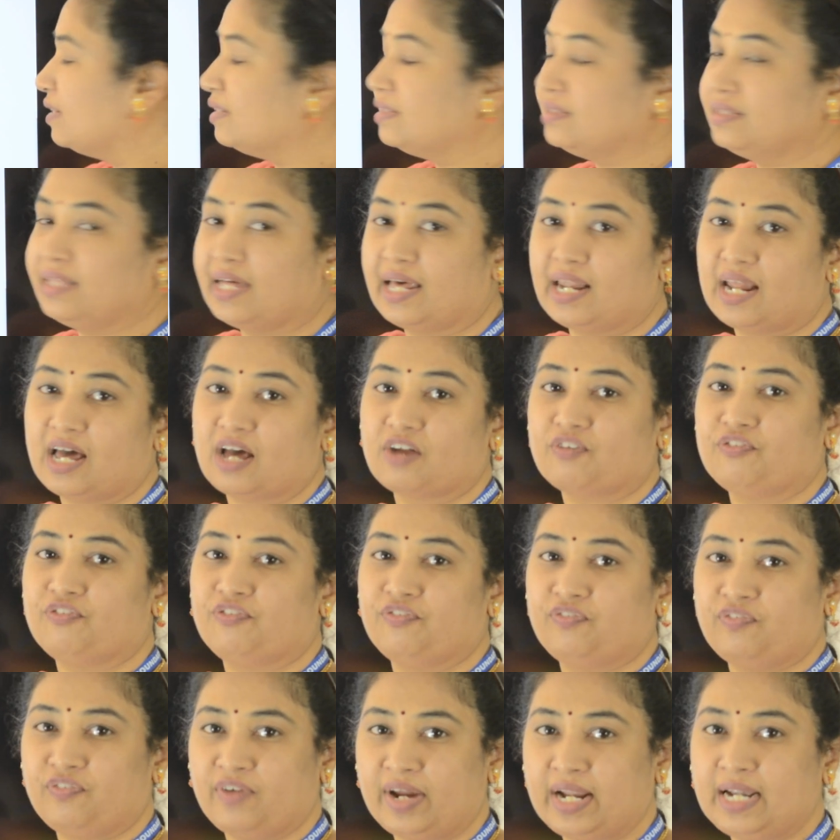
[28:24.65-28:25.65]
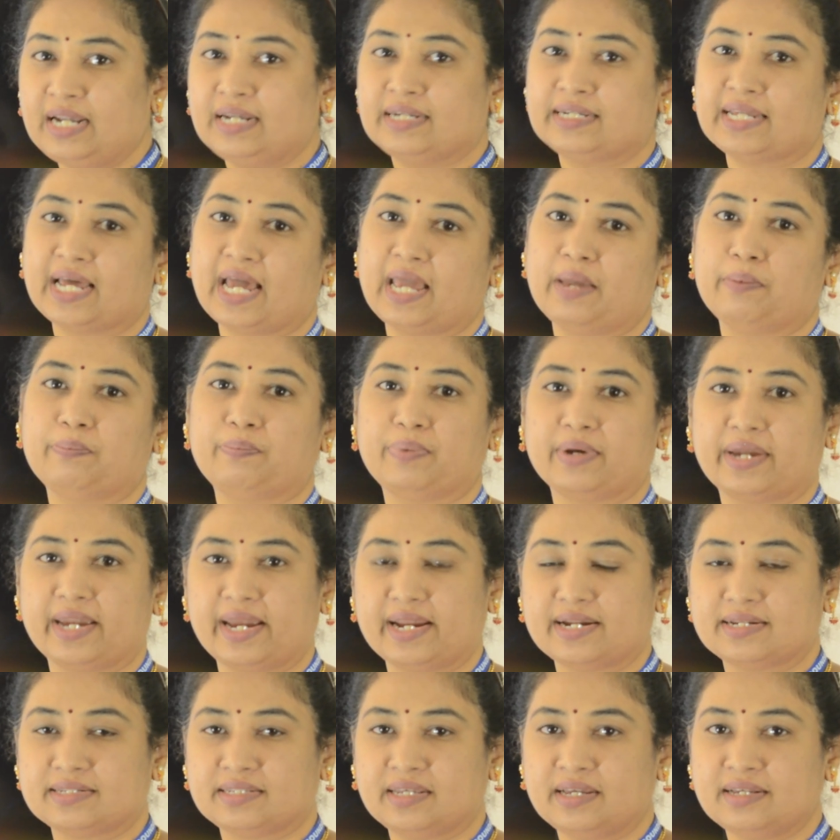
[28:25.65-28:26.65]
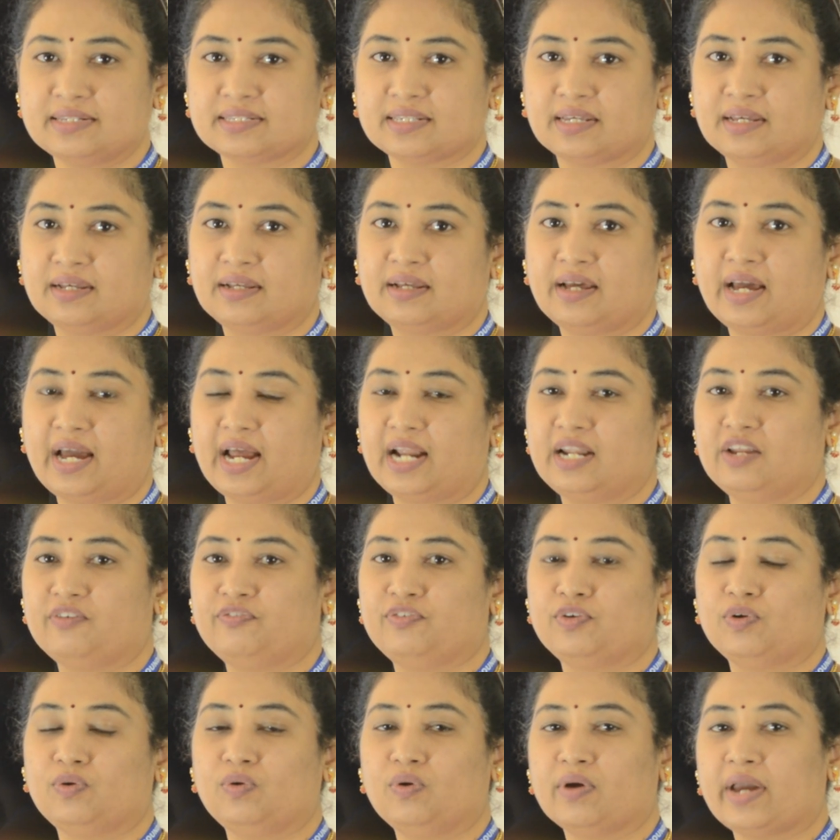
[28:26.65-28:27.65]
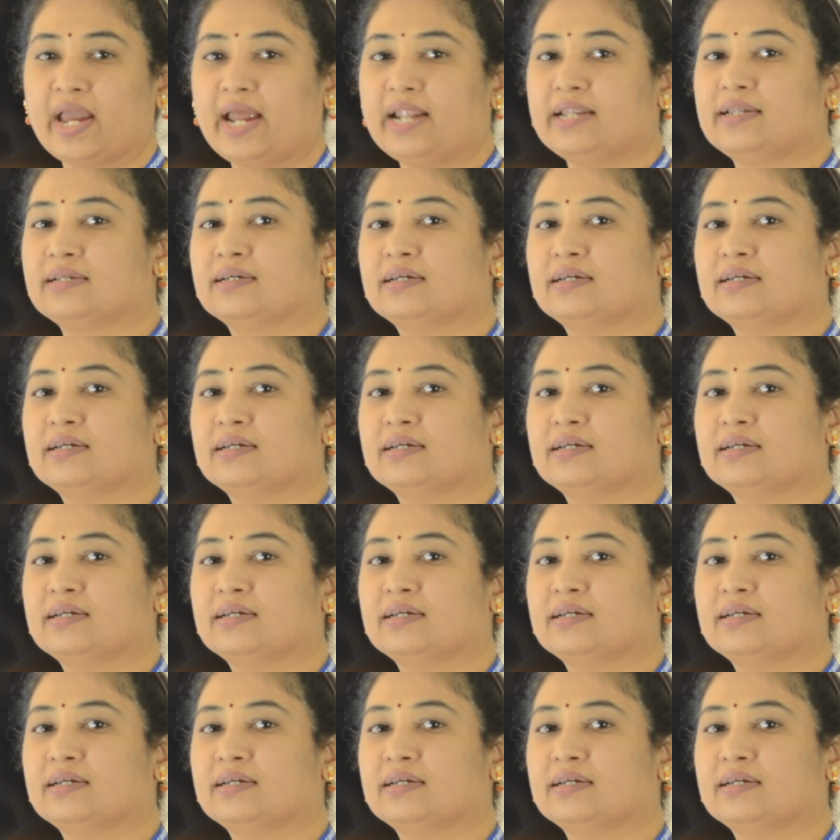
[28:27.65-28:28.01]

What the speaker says: There are fin type heat sinks, and if you look at